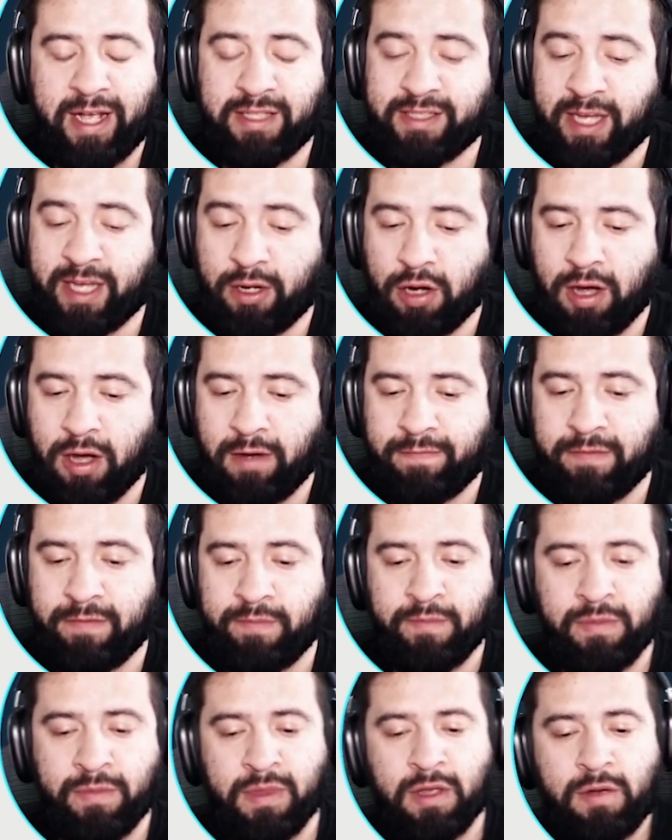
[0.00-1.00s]
take off.
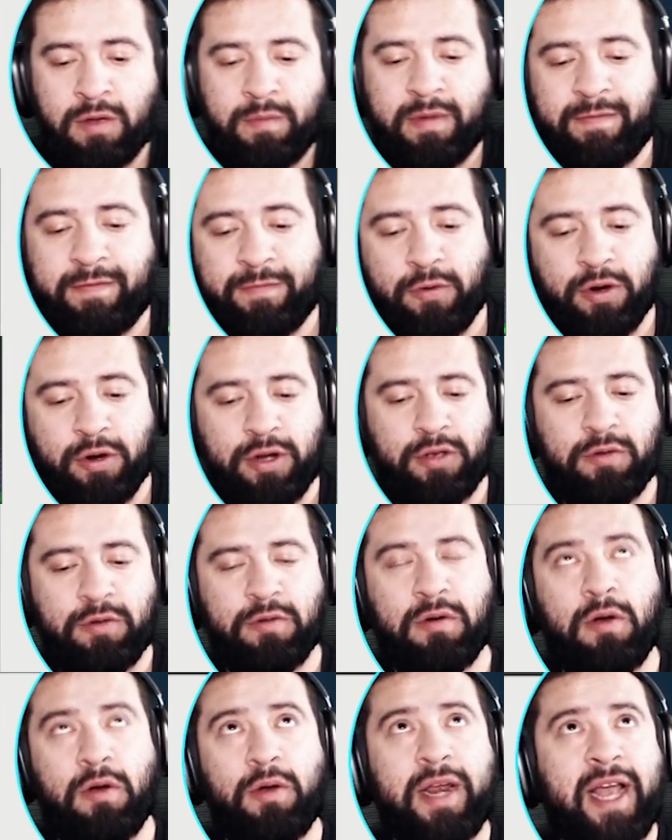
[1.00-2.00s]
Before
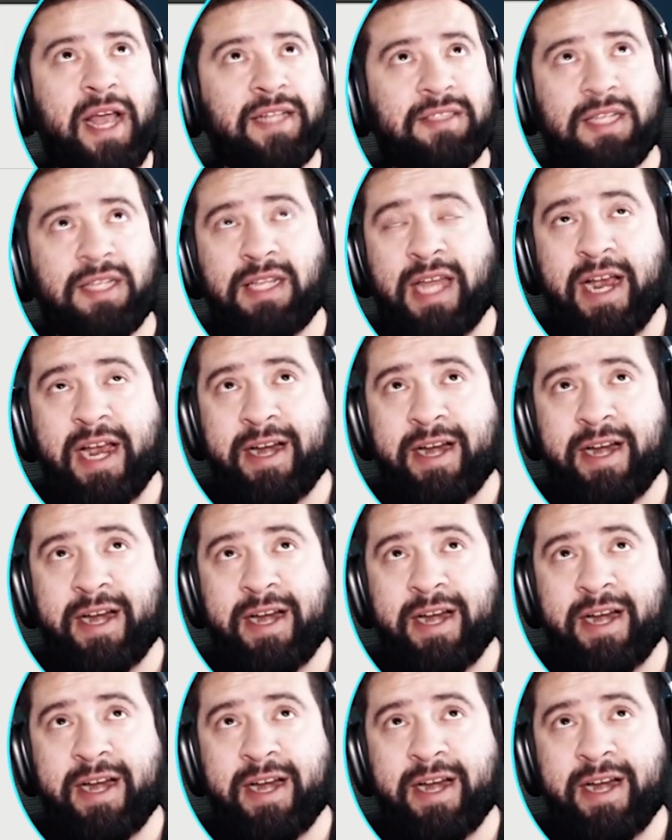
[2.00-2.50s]
you only had to line